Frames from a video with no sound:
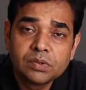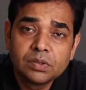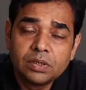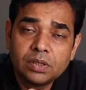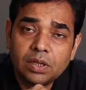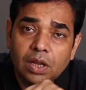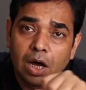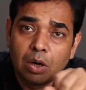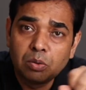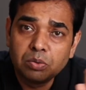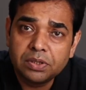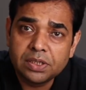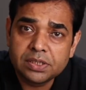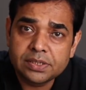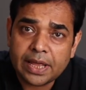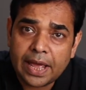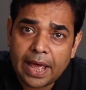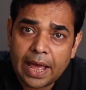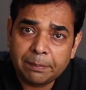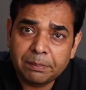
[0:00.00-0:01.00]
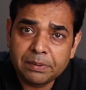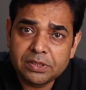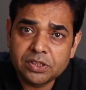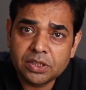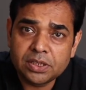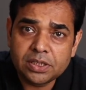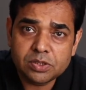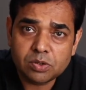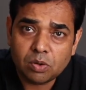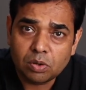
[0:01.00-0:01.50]
Now this
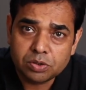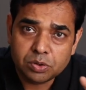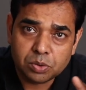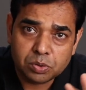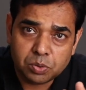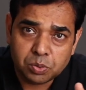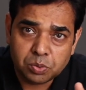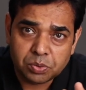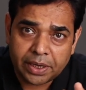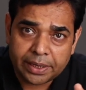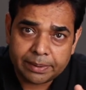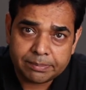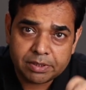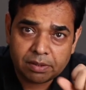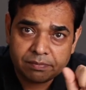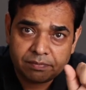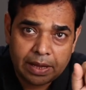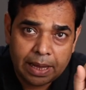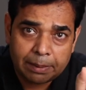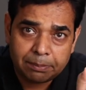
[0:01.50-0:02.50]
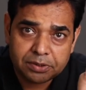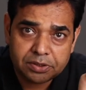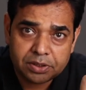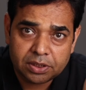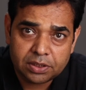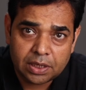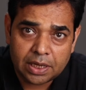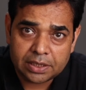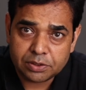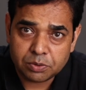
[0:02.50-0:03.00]
aperture is also two types of aperture
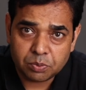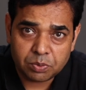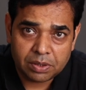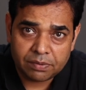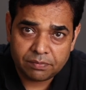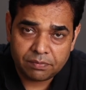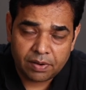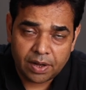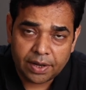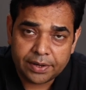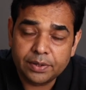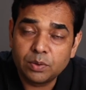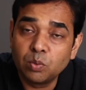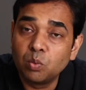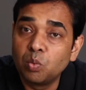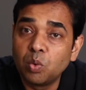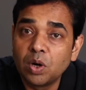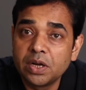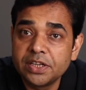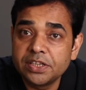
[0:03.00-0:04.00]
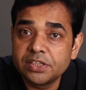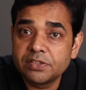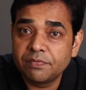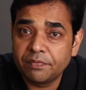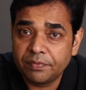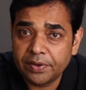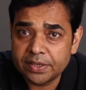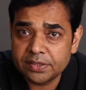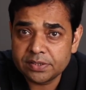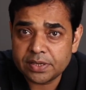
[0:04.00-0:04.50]
that you can find. One is
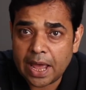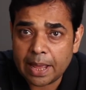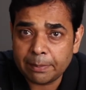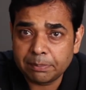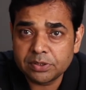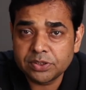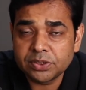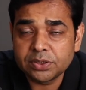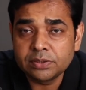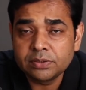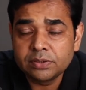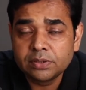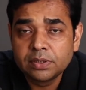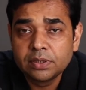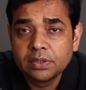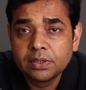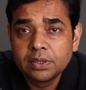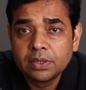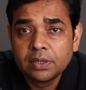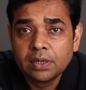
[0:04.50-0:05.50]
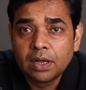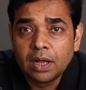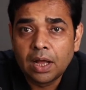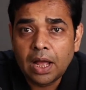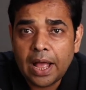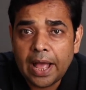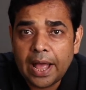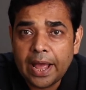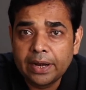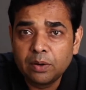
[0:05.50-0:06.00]
fixed aperture
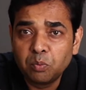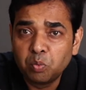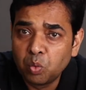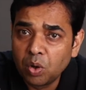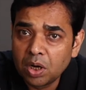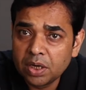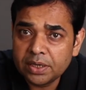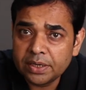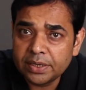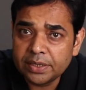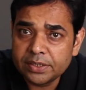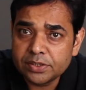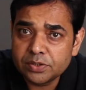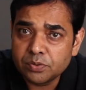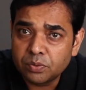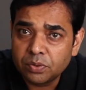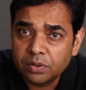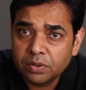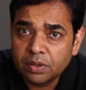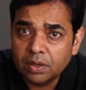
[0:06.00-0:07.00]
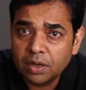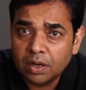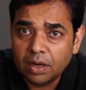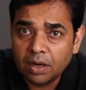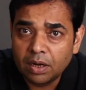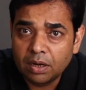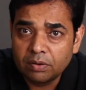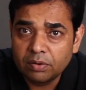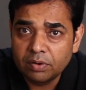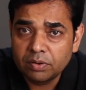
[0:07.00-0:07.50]
and one is
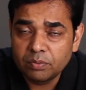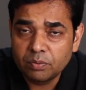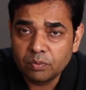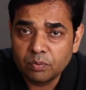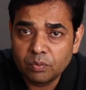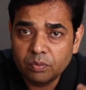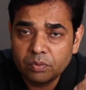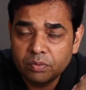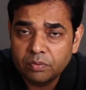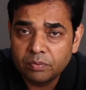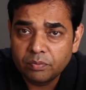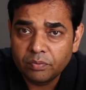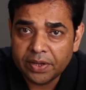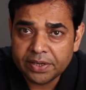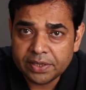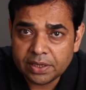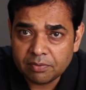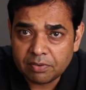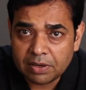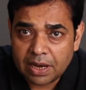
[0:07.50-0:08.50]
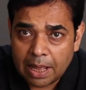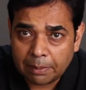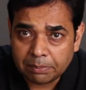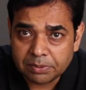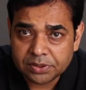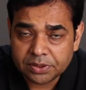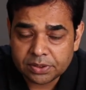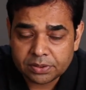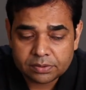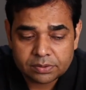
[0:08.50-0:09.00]
variable
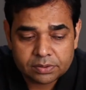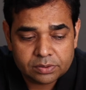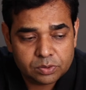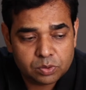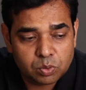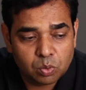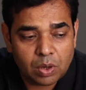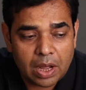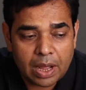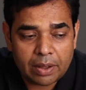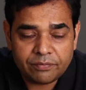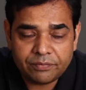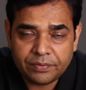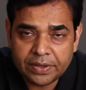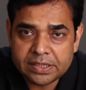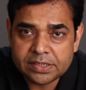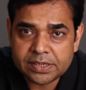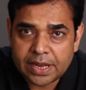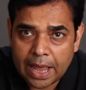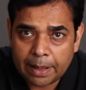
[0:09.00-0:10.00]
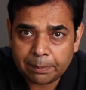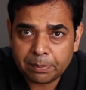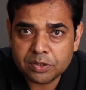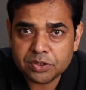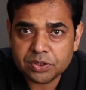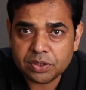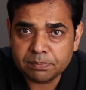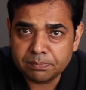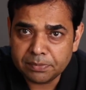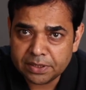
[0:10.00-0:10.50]
aperture. So fixed
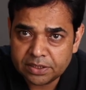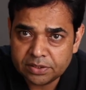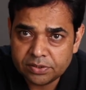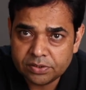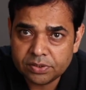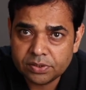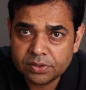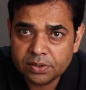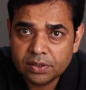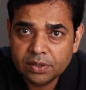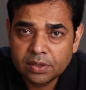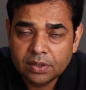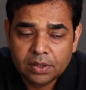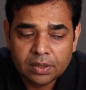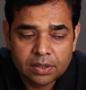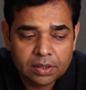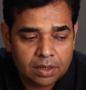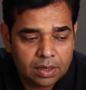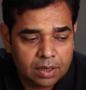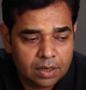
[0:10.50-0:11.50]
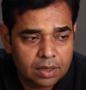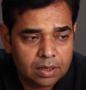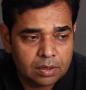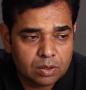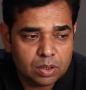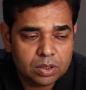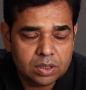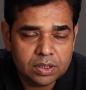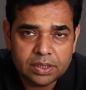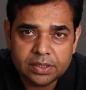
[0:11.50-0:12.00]
aperture means
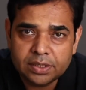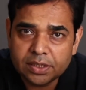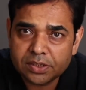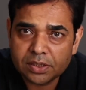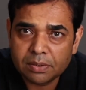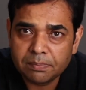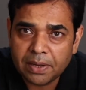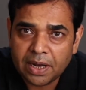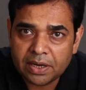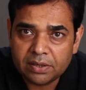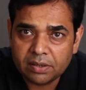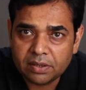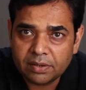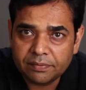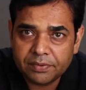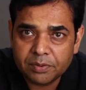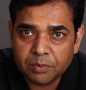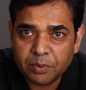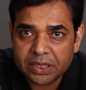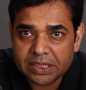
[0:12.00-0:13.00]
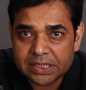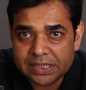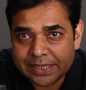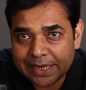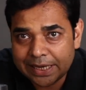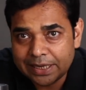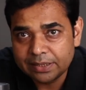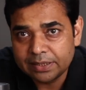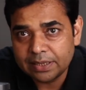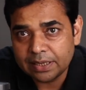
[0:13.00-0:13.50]
it doesn't matter if you
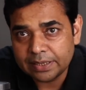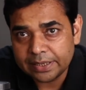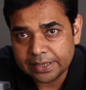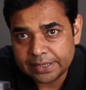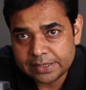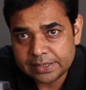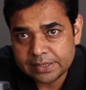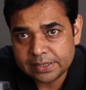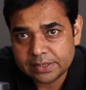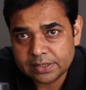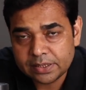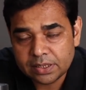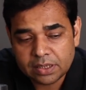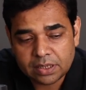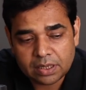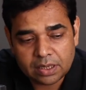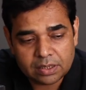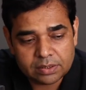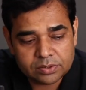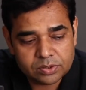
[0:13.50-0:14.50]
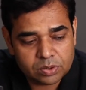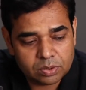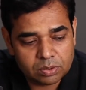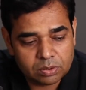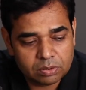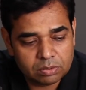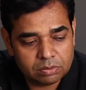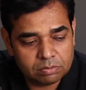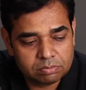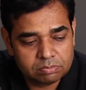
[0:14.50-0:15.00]
extend the lens.
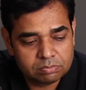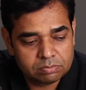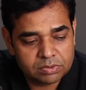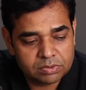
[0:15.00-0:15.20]
So